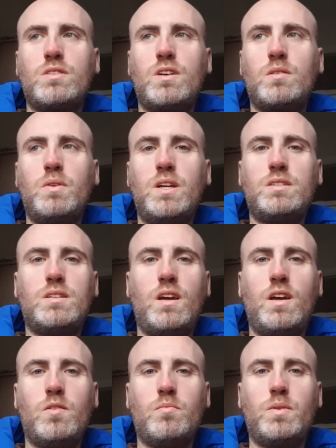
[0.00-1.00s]
that are meant to
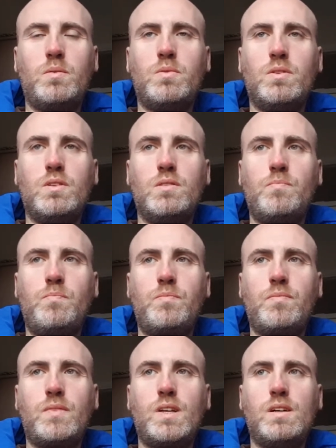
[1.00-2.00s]
help people
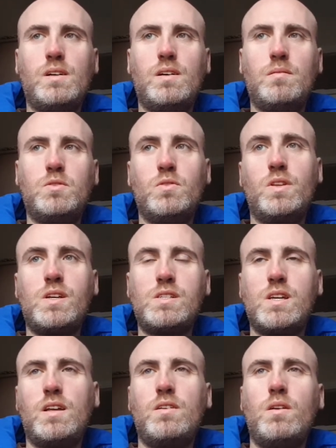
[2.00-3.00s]
do this.
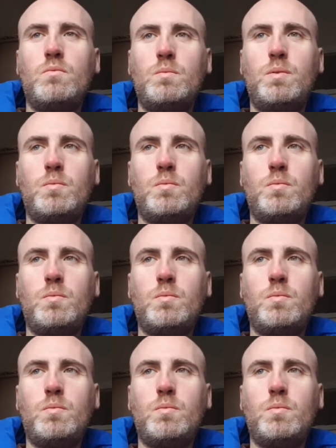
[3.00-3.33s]
And when